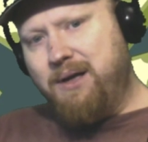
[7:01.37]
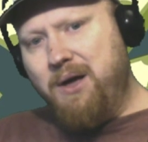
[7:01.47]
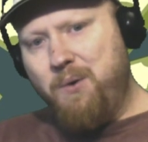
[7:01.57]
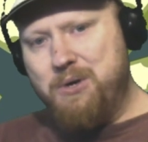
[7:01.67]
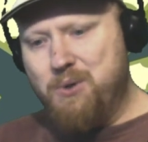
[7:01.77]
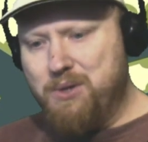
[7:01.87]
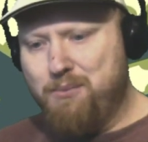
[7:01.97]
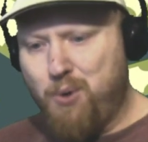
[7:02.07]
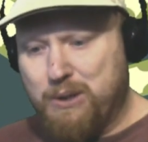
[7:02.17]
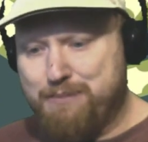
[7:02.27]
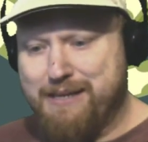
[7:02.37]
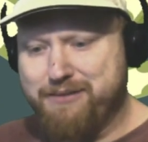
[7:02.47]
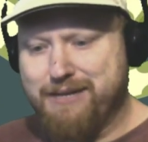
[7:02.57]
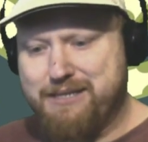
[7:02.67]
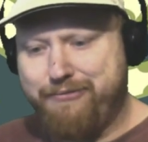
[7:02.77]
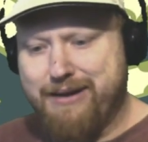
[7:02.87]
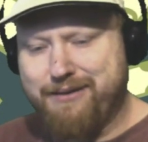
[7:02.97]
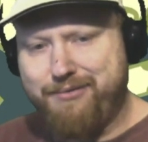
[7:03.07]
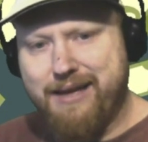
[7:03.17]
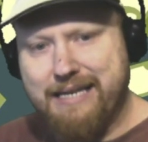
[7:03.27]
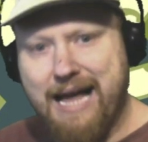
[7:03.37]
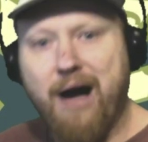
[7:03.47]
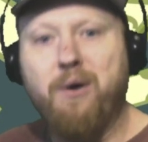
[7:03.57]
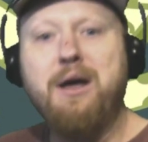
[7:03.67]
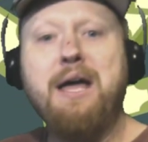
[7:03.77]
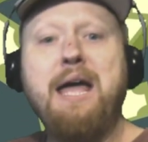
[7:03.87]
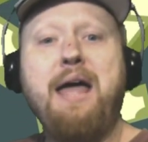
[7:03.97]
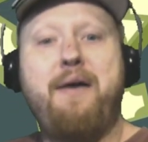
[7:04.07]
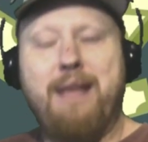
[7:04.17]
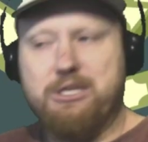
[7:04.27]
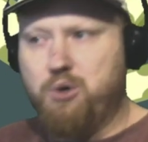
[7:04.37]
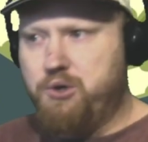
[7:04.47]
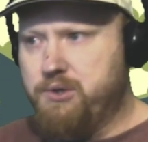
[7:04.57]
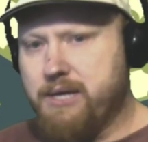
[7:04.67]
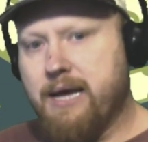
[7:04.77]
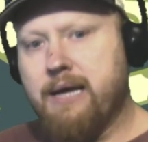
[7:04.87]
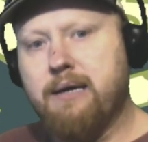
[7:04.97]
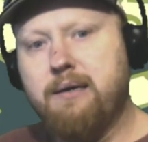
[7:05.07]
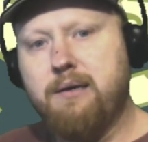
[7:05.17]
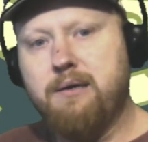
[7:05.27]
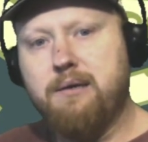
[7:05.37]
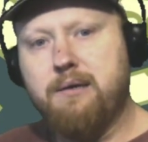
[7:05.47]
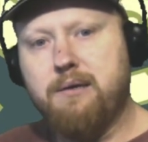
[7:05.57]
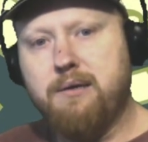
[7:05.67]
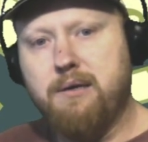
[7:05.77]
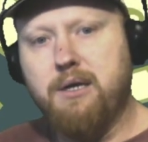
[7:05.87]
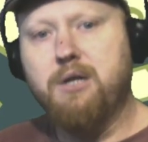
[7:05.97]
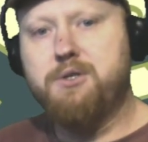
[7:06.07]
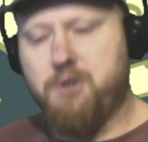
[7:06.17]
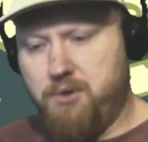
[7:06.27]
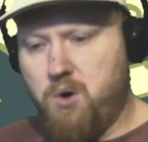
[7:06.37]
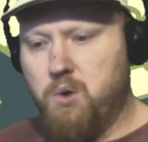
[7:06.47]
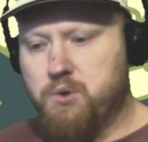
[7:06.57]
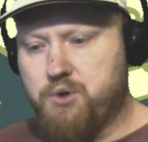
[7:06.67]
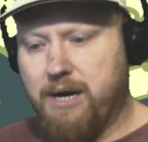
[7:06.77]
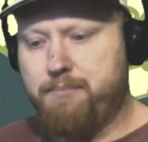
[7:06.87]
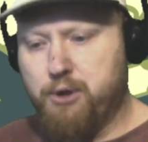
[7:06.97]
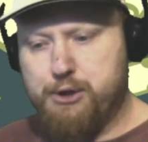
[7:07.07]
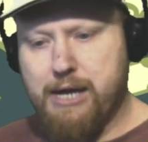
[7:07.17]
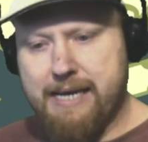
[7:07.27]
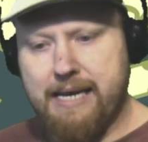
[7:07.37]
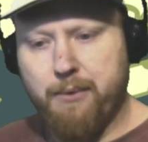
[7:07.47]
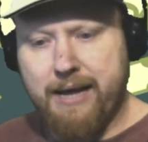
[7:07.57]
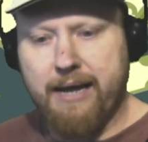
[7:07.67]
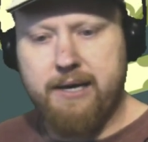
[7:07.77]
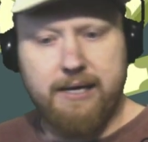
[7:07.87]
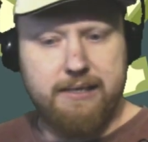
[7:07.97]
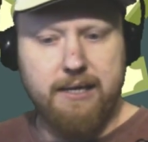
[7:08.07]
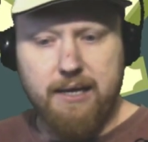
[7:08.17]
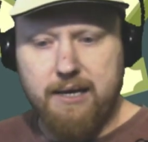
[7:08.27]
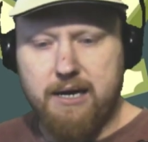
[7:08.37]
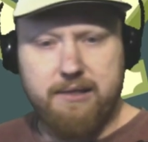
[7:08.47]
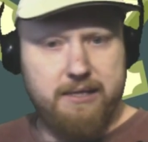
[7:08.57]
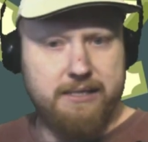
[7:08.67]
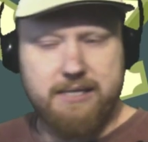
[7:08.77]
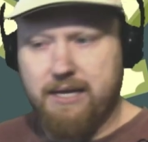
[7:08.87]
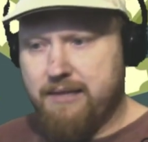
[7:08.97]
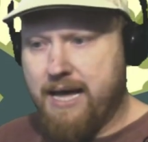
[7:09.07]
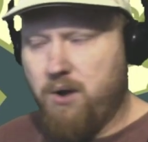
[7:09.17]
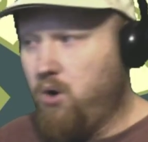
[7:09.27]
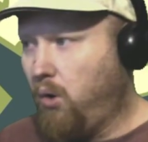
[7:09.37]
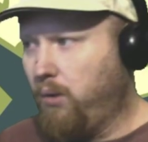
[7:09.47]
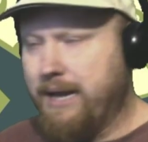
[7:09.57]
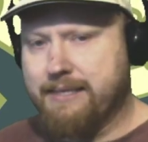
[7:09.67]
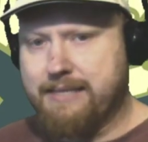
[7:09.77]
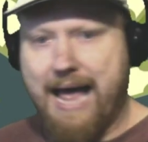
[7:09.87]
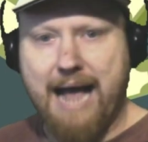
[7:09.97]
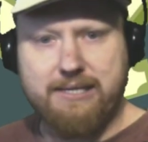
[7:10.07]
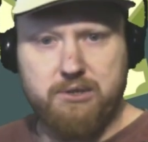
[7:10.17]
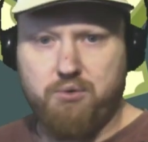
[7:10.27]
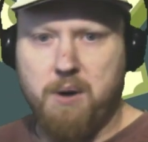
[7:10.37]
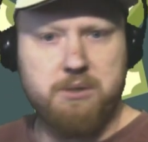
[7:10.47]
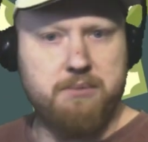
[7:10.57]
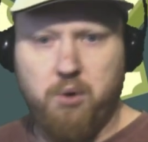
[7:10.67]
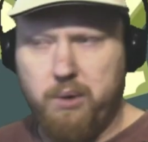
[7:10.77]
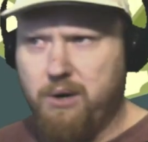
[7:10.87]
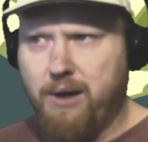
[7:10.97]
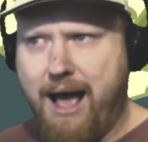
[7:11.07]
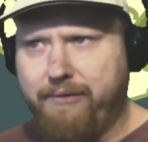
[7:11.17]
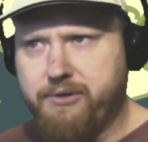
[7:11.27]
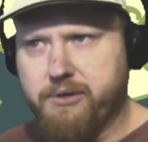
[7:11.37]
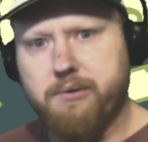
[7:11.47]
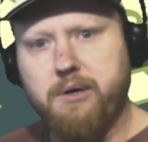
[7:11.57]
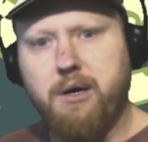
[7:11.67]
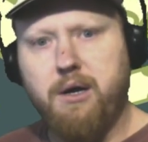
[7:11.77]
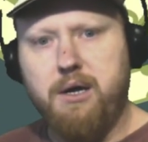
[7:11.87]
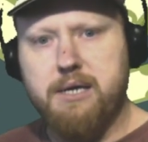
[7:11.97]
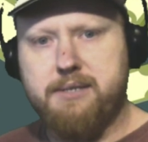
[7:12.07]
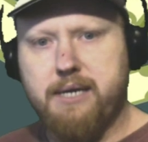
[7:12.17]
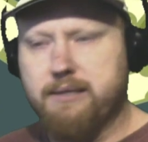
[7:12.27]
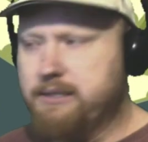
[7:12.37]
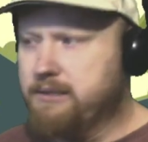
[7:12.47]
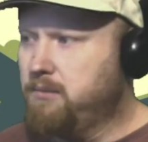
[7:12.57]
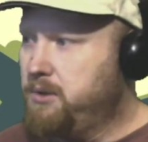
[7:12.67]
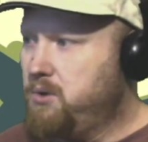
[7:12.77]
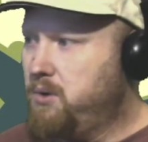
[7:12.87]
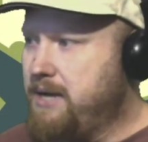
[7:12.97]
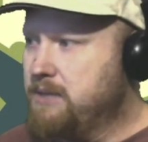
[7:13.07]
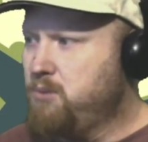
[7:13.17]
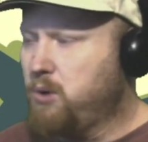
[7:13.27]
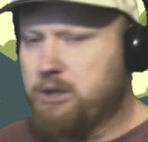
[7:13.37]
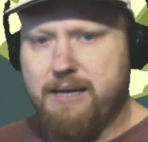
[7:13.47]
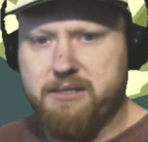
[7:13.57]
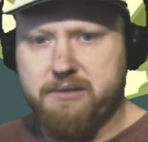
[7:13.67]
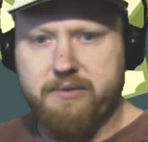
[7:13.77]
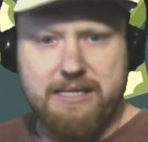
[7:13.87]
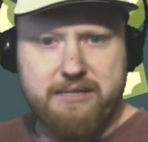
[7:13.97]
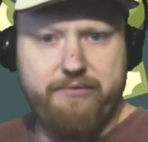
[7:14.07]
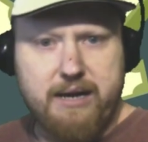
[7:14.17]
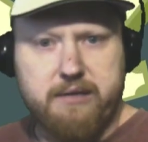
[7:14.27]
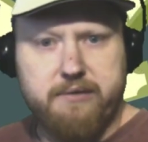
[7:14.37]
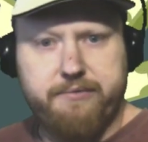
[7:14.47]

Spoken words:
We're doing the more expensive, less effective thing now, and that's what you say to those trying to push the idea we got to cut this, cut that, or raise taxes across the board. We don't have to. You say, listen, what we're doing now is more expensive and less effective,